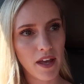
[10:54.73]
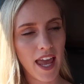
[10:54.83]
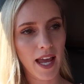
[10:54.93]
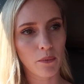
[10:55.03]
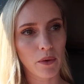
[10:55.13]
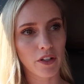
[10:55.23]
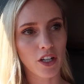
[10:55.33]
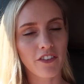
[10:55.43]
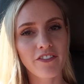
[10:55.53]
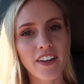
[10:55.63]
and we would
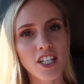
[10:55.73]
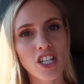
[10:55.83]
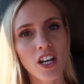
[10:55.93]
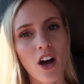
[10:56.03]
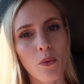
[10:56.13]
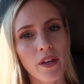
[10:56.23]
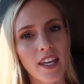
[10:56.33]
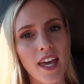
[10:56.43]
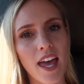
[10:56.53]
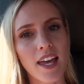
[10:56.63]
go fishing all
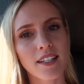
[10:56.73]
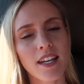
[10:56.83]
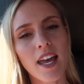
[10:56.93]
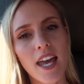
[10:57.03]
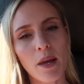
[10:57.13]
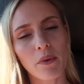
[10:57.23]
weekend and